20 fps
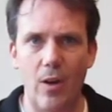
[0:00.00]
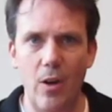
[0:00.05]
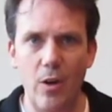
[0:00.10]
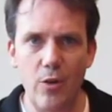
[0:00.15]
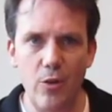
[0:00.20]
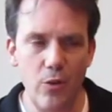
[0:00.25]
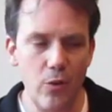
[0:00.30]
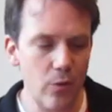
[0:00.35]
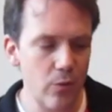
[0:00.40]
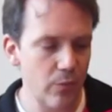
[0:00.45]
a
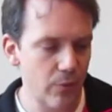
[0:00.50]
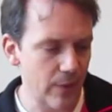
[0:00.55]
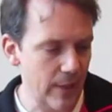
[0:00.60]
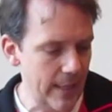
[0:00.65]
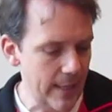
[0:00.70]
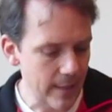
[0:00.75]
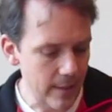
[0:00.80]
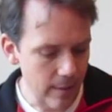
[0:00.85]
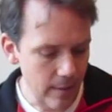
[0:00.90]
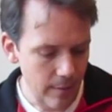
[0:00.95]
new
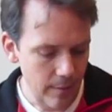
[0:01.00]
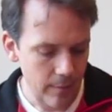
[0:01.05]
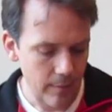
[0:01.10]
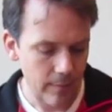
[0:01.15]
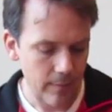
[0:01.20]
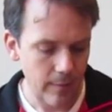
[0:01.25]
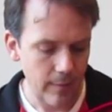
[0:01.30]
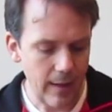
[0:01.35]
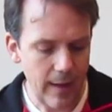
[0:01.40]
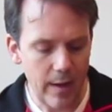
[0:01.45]
reed,
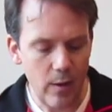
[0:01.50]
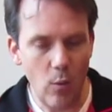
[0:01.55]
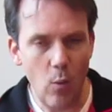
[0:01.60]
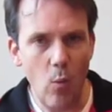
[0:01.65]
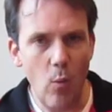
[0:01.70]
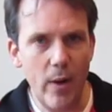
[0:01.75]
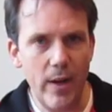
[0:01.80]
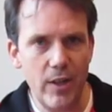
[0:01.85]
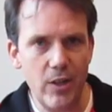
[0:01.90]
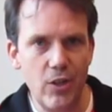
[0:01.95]
I
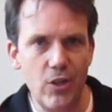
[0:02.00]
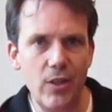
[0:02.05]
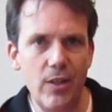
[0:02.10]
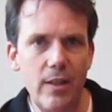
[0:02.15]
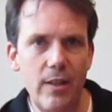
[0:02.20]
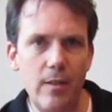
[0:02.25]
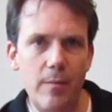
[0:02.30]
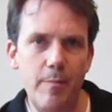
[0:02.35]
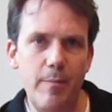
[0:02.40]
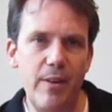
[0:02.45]
always
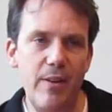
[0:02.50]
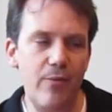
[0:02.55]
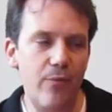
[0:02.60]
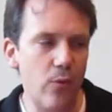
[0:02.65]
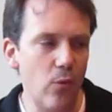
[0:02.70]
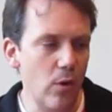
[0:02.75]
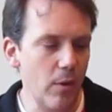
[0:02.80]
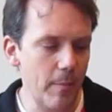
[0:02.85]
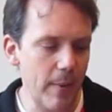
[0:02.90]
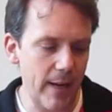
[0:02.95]
start
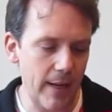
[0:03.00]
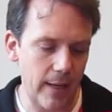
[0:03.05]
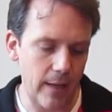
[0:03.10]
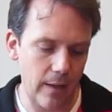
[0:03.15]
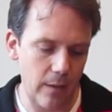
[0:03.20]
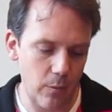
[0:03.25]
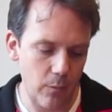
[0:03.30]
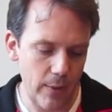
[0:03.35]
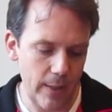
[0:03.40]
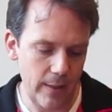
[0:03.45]
before making
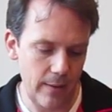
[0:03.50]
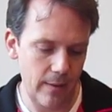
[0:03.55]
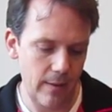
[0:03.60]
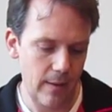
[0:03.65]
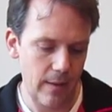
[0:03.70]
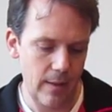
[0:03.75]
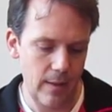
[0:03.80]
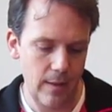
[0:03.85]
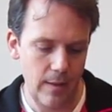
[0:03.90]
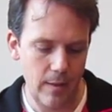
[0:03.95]
it wet
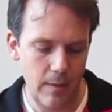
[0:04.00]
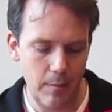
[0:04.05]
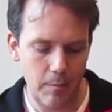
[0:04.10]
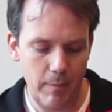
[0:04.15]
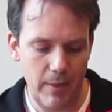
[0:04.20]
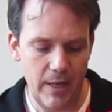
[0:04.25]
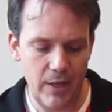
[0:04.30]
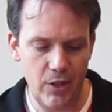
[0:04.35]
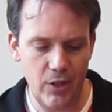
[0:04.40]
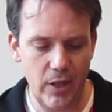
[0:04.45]

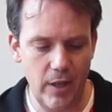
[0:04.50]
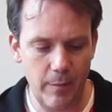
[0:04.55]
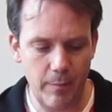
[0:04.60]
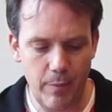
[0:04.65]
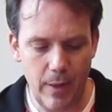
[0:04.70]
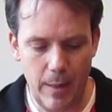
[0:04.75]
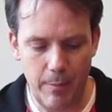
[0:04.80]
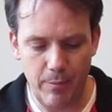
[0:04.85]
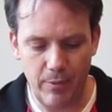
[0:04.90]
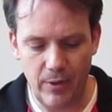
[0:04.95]
by
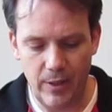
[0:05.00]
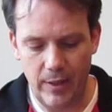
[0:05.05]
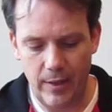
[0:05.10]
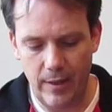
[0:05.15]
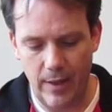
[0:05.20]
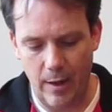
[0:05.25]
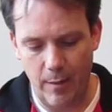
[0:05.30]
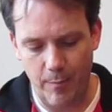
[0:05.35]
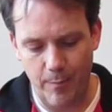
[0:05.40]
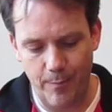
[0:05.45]
sandpapering
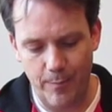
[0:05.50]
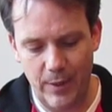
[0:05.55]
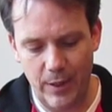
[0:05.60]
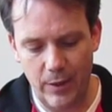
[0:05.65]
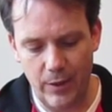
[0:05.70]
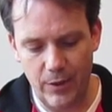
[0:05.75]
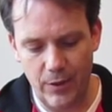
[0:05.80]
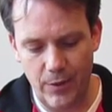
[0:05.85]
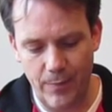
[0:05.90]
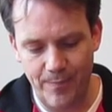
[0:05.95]
down,
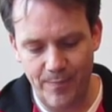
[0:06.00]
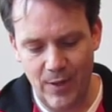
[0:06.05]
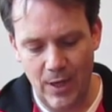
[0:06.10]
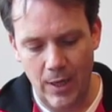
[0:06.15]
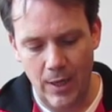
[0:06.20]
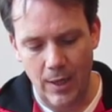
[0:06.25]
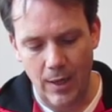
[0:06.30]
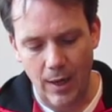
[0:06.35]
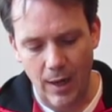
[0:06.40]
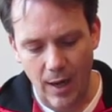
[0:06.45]
because
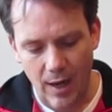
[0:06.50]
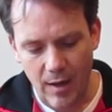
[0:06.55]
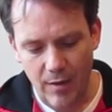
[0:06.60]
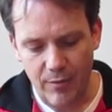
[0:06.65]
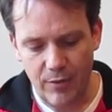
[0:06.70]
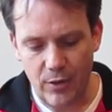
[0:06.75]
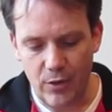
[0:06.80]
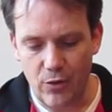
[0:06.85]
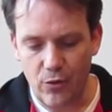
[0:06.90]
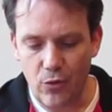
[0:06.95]

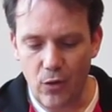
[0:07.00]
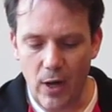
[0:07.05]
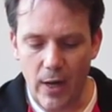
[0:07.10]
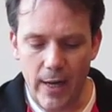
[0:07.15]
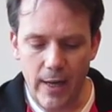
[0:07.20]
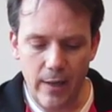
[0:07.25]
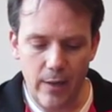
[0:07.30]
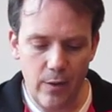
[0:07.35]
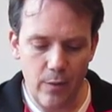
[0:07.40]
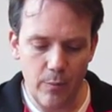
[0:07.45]
after
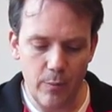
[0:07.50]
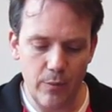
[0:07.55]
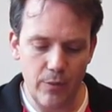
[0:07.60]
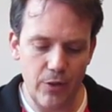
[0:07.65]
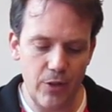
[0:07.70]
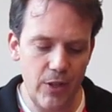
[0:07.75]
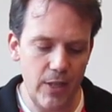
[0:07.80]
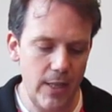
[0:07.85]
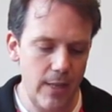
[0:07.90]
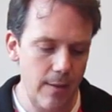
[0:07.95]
drying you will
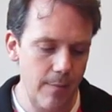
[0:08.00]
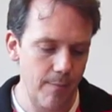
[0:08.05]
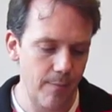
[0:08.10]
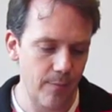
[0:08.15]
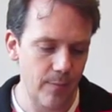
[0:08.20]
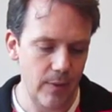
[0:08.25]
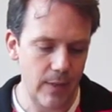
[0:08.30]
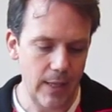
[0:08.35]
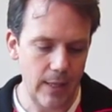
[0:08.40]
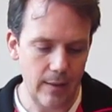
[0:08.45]
see
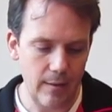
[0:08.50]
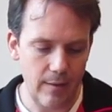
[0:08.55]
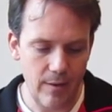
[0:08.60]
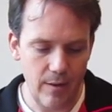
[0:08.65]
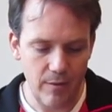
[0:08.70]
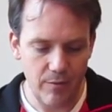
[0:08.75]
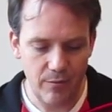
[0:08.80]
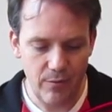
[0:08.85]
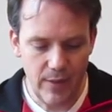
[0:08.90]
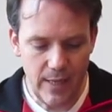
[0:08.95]
that
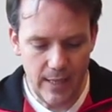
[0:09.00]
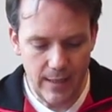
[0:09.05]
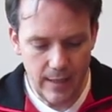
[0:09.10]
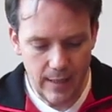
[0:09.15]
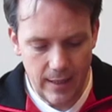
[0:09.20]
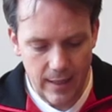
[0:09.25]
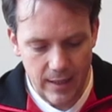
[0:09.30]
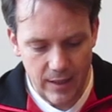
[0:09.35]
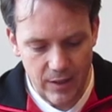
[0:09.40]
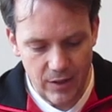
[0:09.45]
the reed
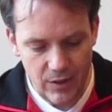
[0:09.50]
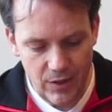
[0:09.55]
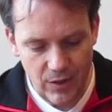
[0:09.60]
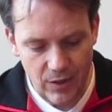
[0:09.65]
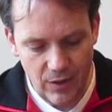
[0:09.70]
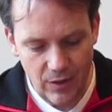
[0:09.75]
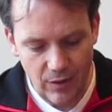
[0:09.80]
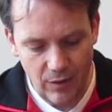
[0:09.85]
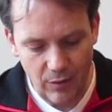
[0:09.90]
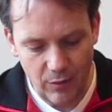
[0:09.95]

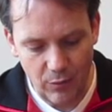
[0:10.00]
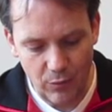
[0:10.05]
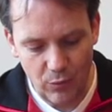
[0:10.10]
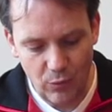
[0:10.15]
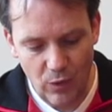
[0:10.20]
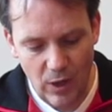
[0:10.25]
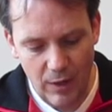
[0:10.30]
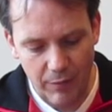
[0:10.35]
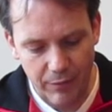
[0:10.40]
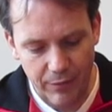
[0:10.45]
is
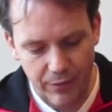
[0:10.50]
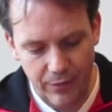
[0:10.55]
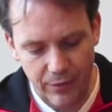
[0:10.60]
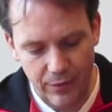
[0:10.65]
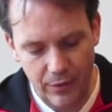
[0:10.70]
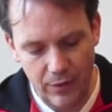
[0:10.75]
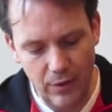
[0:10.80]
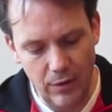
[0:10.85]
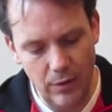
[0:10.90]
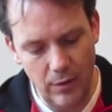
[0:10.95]

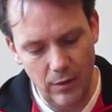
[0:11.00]
rough,